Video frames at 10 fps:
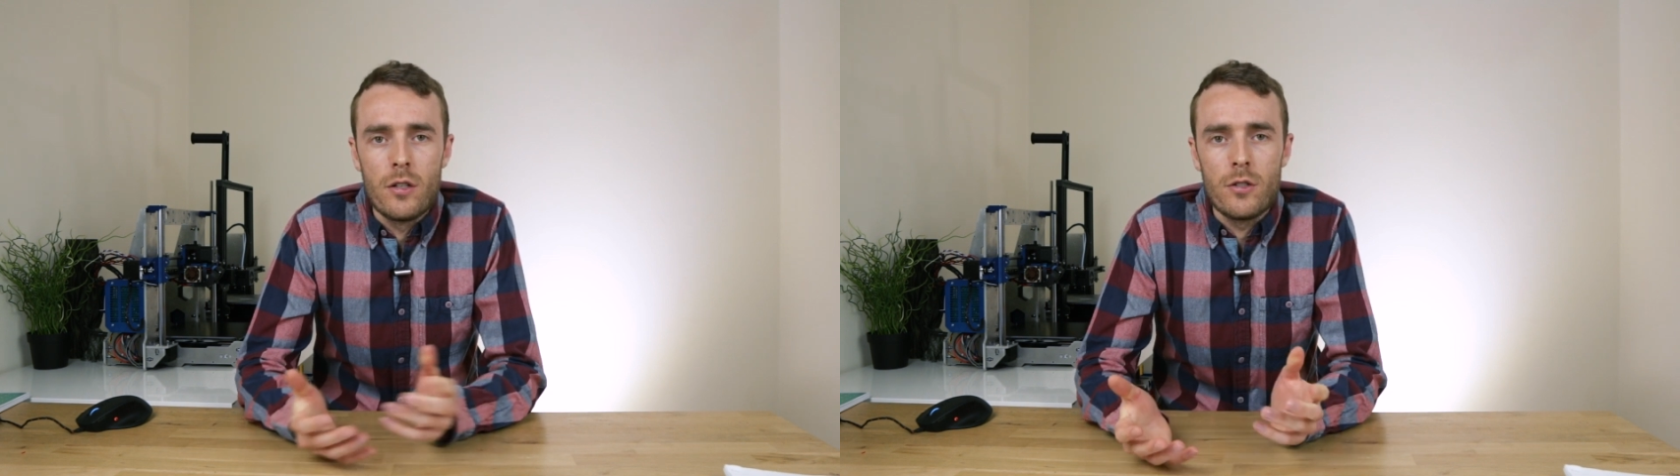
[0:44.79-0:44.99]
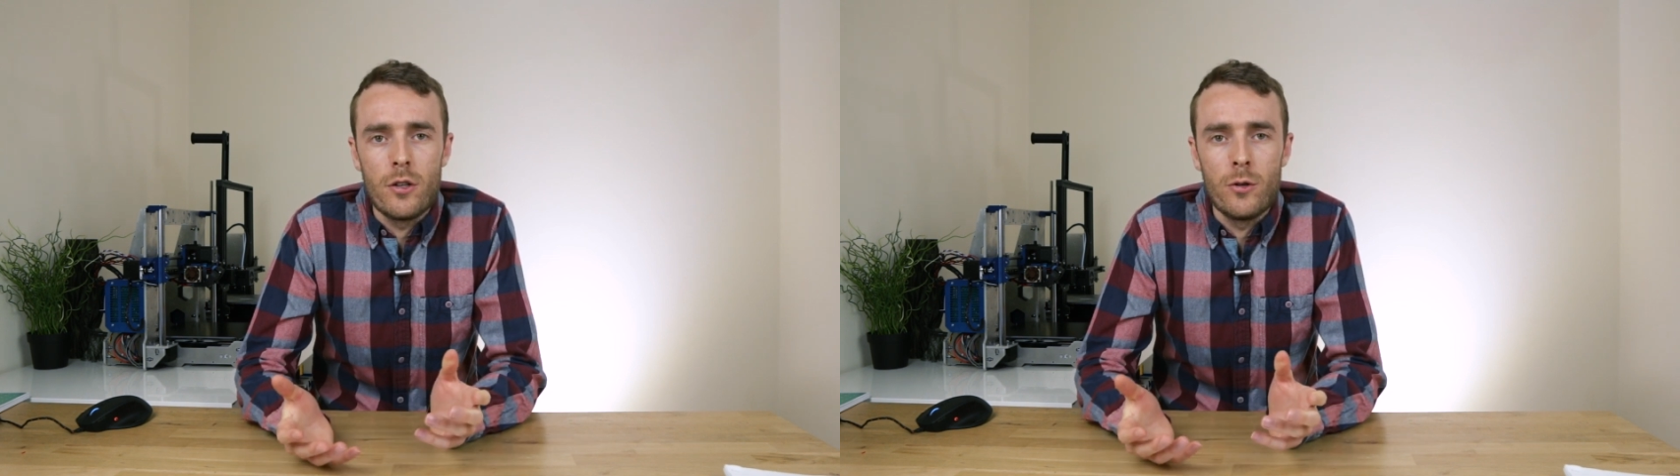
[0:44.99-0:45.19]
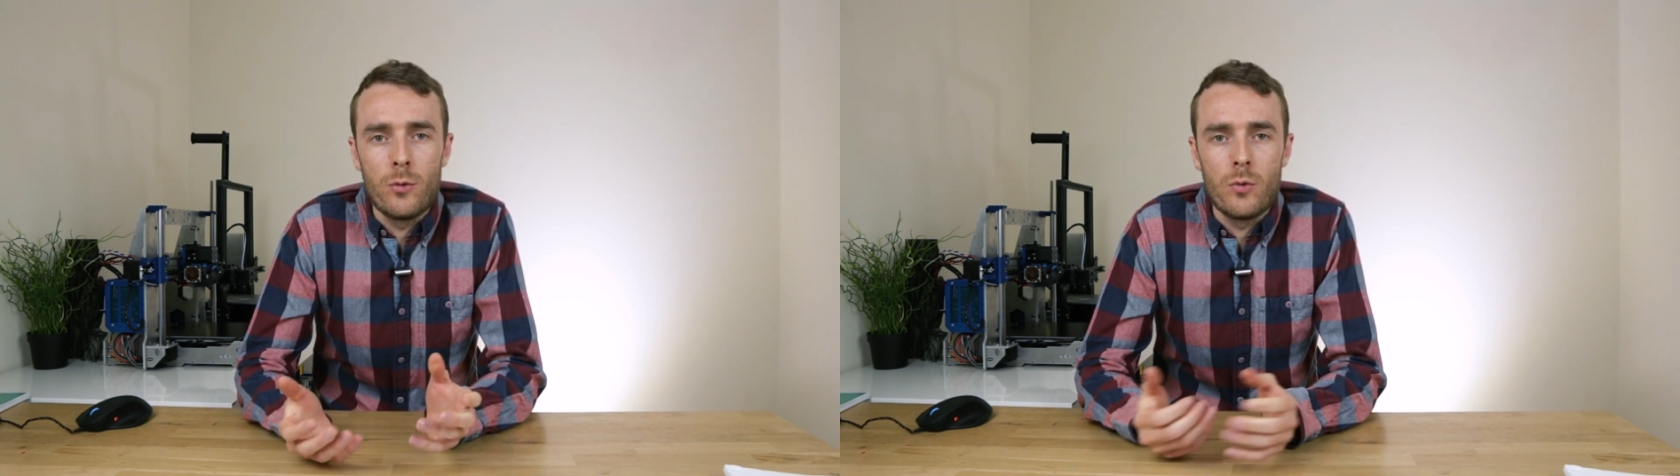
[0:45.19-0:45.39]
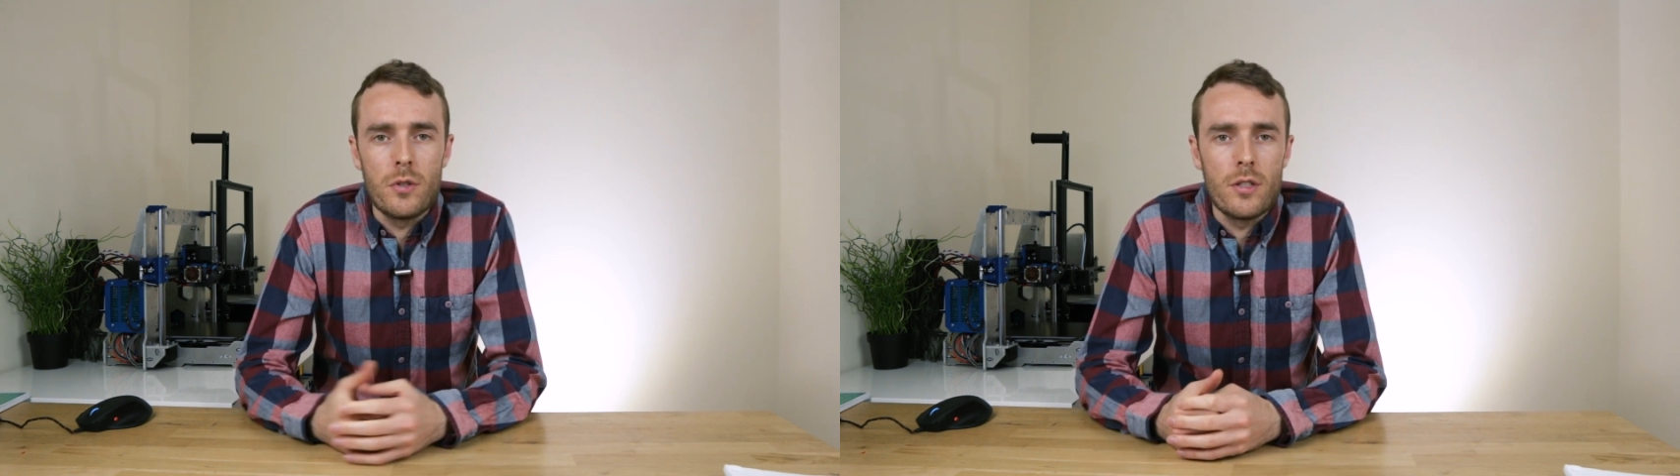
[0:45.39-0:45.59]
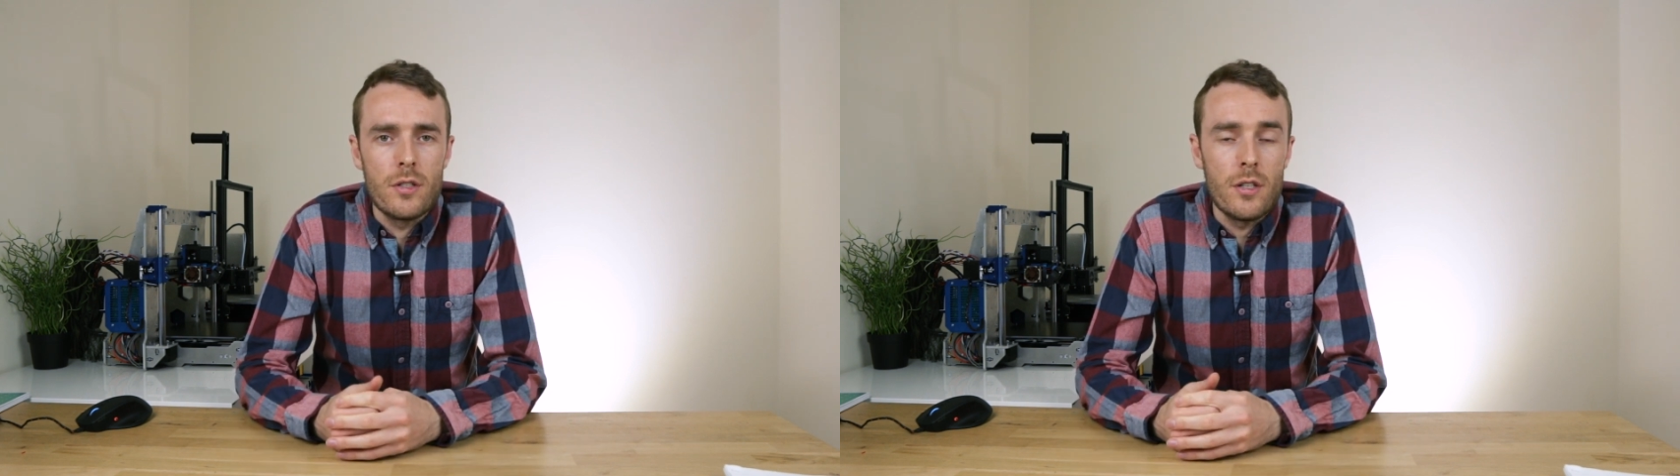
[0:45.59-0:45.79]
So
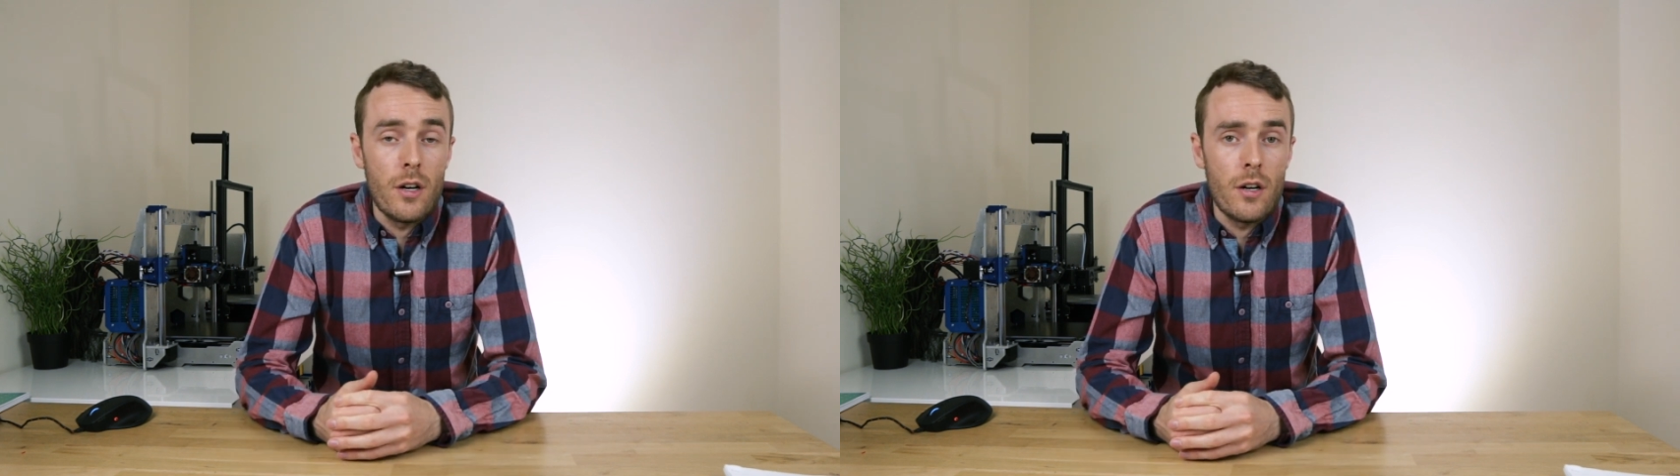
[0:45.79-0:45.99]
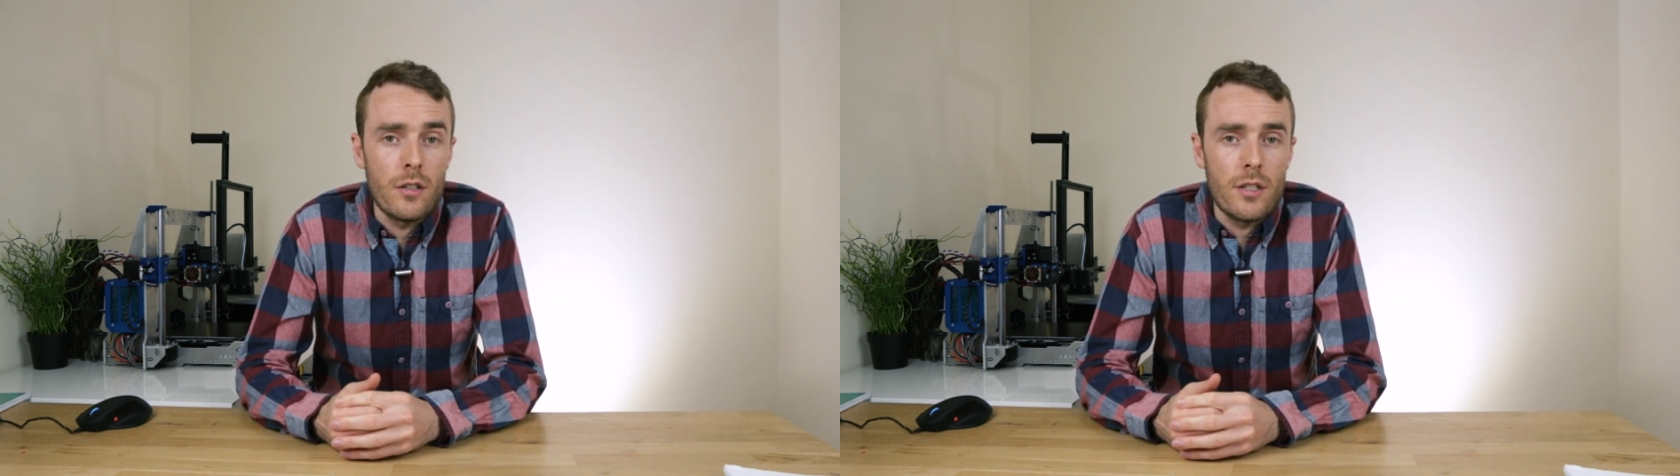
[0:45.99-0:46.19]
C R